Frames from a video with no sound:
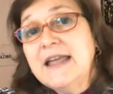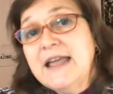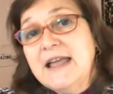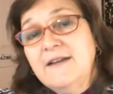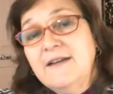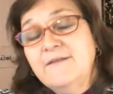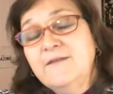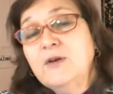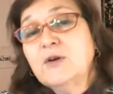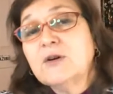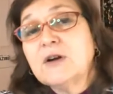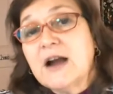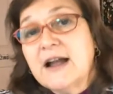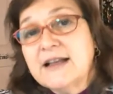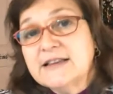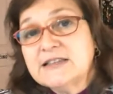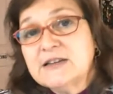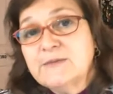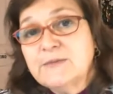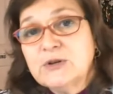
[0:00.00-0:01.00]
If your
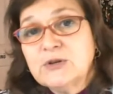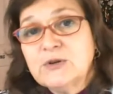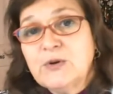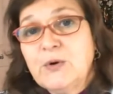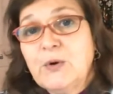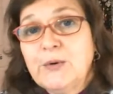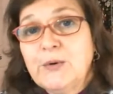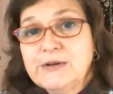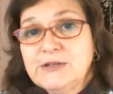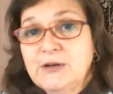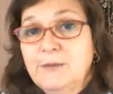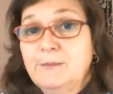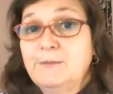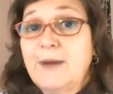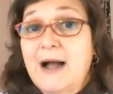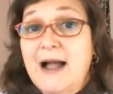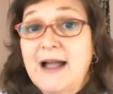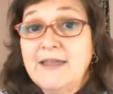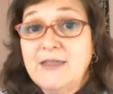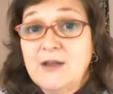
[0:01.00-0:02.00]
customers are going to
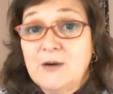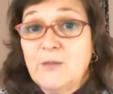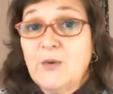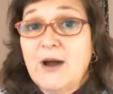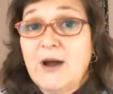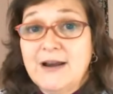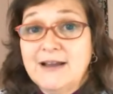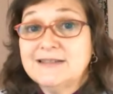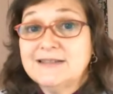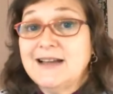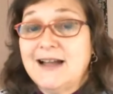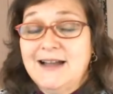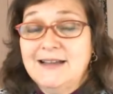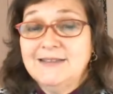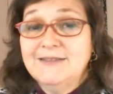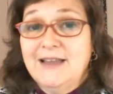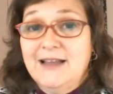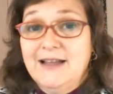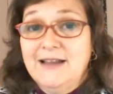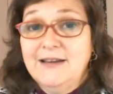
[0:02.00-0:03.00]
buy their product
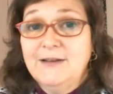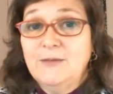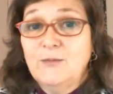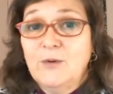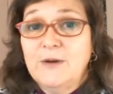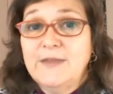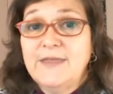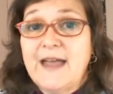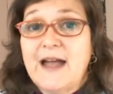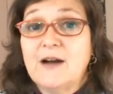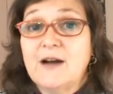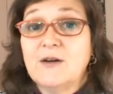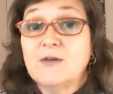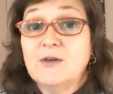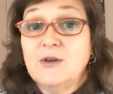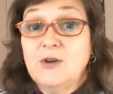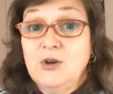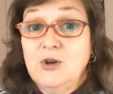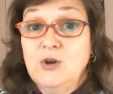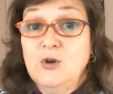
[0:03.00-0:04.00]
online
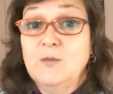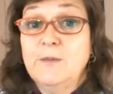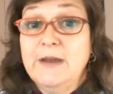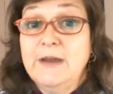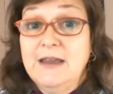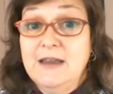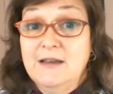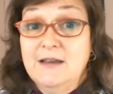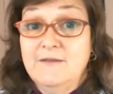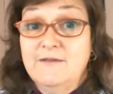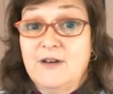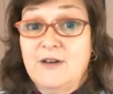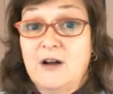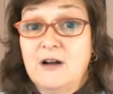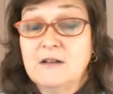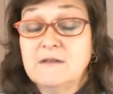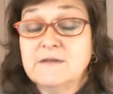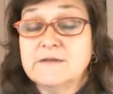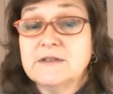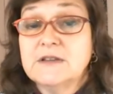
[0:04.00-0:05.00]
without you being
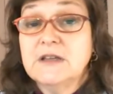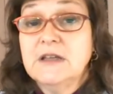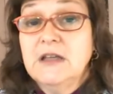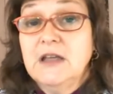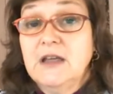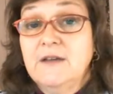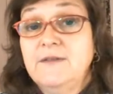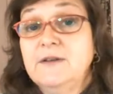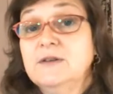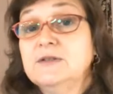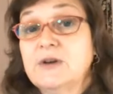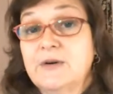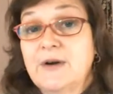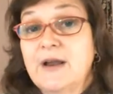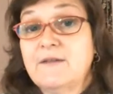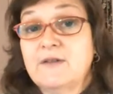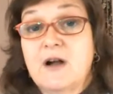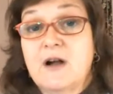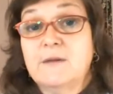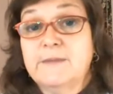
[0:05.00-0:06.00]
involved, if you don't
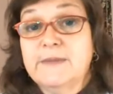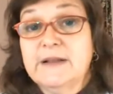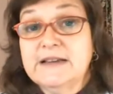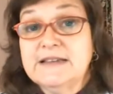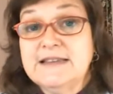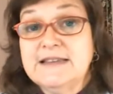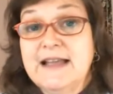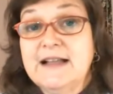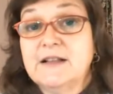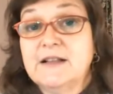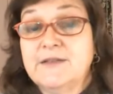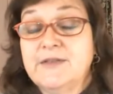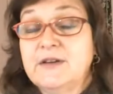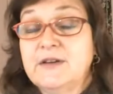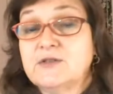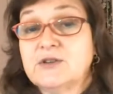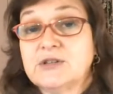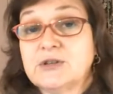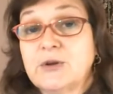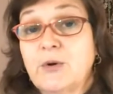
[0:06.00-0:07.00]
have a complex sale and
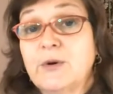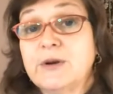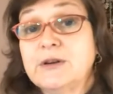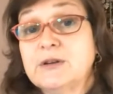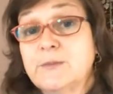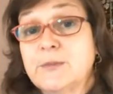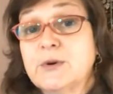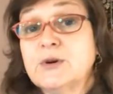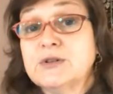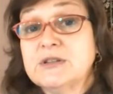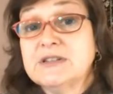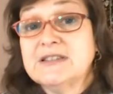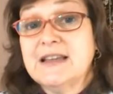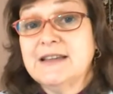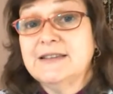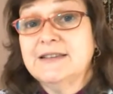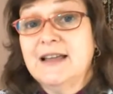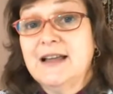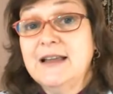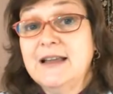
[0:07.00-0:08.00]
they're just going to purchase
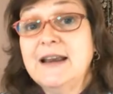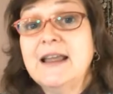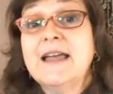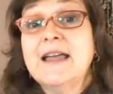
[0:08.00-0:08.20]
online,